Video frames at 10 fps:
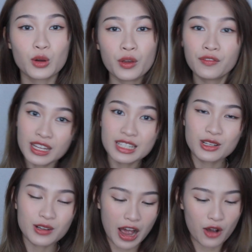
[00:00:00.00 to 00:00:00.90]
So with this
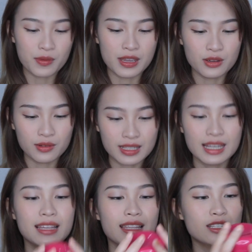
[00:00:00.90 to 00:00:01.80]
look, I'll be
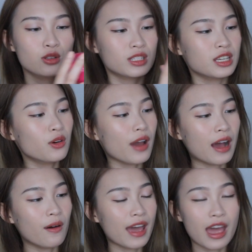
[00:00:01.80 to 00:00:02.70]
using this Lucido
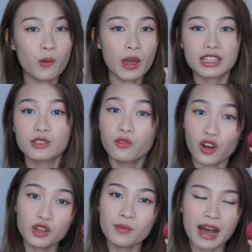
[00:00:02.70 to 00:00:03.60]
L Hair Wax
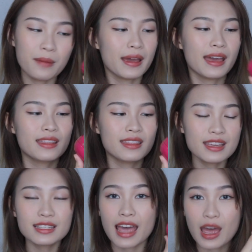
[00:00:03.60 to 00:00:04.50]
Volume Up and
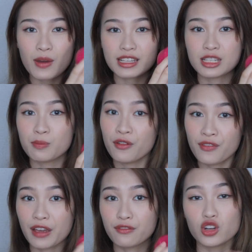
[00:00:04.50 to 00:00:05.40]
this hair wax is
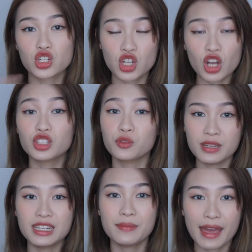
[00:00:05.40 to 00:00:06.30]
perfect for short to
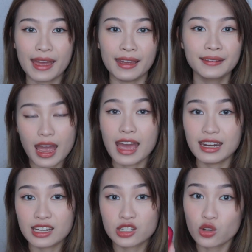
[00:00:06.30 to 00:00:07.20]
medium hair
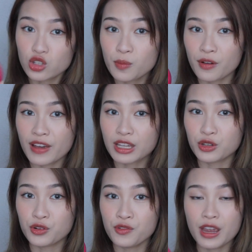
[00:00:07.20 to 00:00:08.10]
and it is also perfect
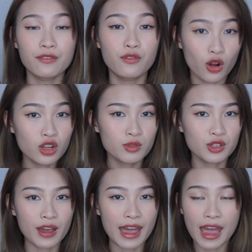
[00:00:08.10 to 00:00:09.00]
to create volume
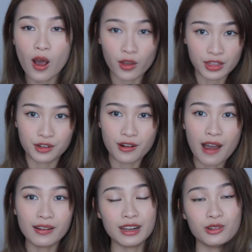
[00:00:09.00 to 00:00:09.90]
to your hair on the
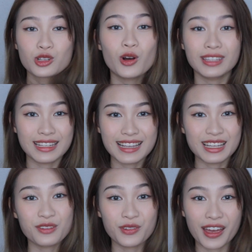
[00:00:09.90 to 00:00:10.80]
crown and also on the
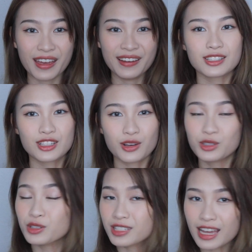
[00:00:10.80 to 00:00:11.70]
sides of your hair. So
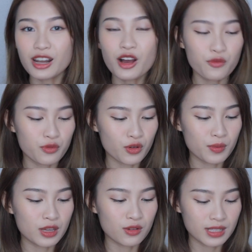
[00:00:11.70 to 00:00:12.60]
to start off, we'll
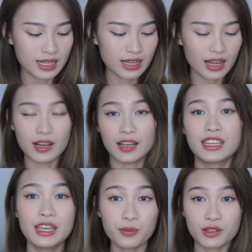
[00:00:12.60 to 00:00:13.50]
be using a
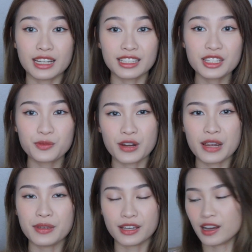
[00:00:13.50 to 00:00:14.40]
heat protectant
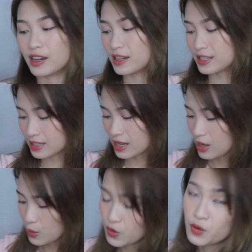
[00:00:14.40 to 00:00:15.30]
spray because
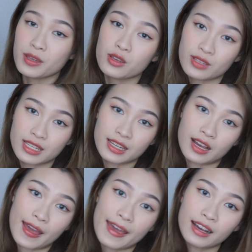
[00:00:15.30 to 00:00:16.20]
we'll be using
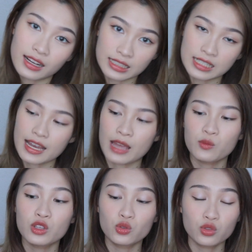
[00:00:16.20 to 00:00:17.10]
a hair curler and
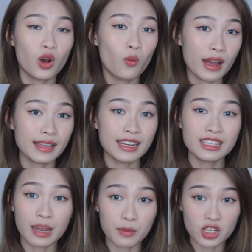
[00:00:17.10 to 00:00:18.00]
we do not want
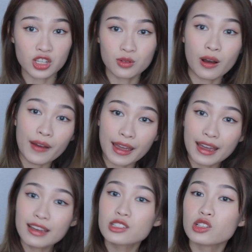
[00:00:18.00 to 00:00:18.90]
any damages to our hair.
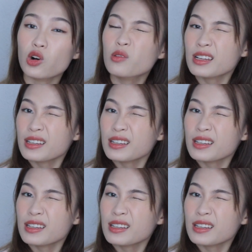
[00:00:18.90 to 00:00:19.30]
So.